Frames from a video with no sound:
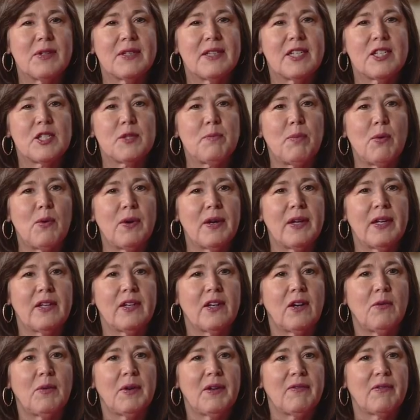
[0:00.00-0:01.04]
at this point, you
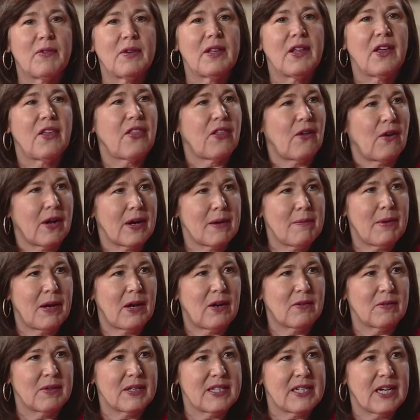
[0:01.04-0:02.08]
know, we've really thought
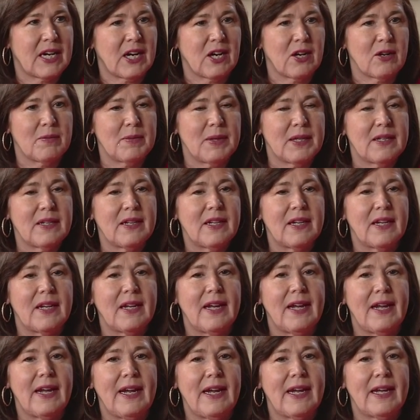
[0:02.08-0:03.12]
about retirement,
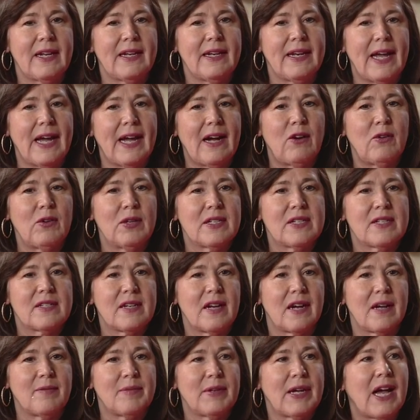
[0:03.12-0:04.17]
and now it's
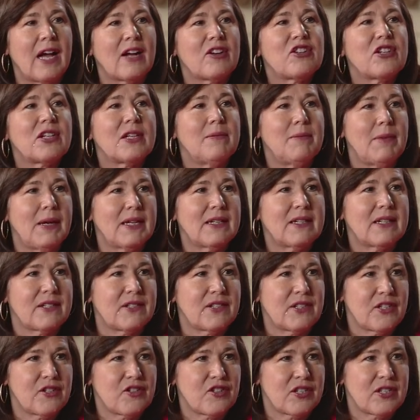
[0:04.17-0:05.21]
time to actually make
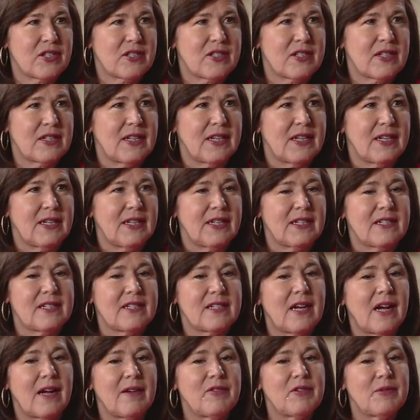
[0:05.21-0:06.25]
decisions. It's
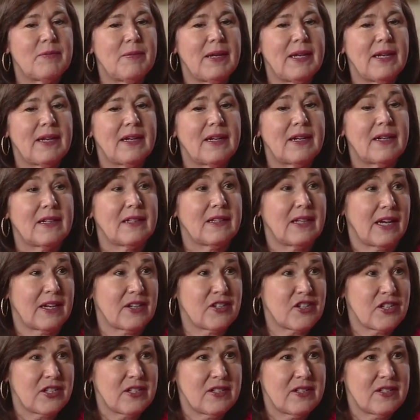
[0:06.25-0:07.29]
time to make
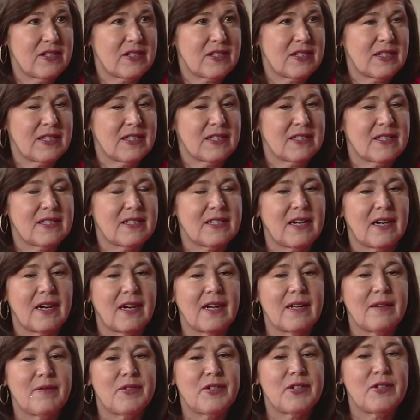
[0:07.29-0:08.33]
elections, it's
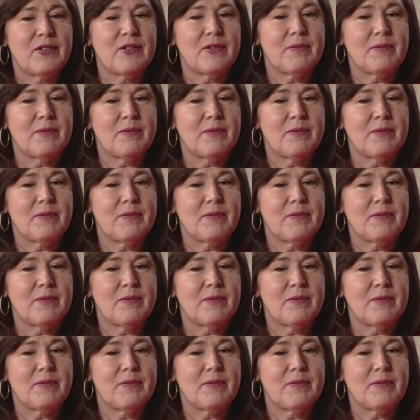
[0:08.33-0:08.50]
time to